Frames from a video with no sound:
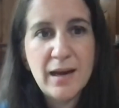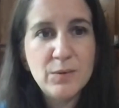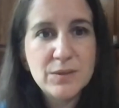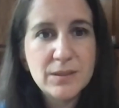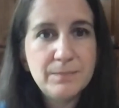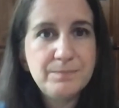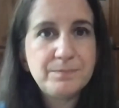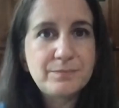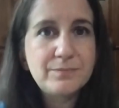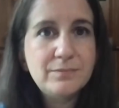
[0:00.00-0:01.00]
Perhaps you
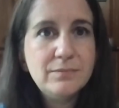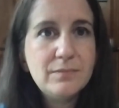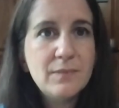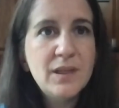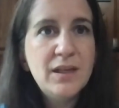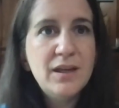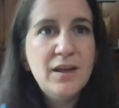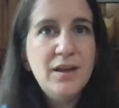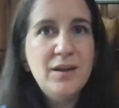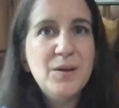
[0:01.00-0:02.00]
can relate to that
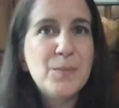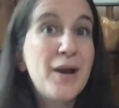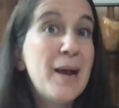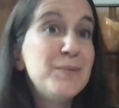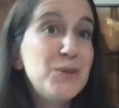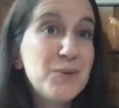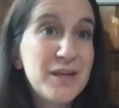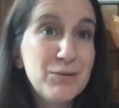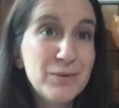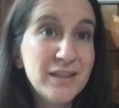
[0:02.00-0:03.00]
feeling in some
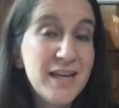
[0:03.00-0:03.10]
way.